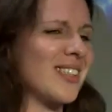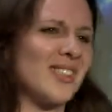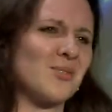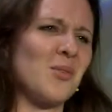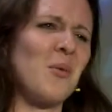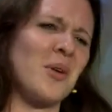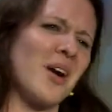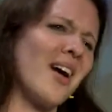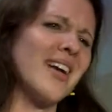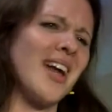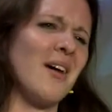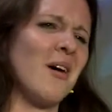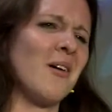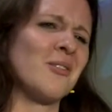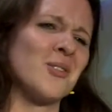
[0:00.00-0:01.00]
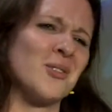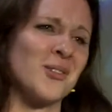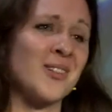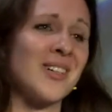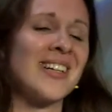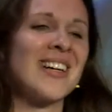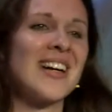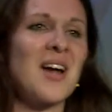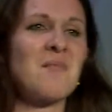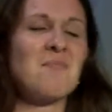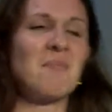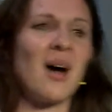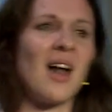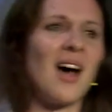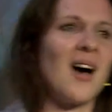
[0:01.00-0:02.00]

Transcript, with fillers: because what would I know after all? But,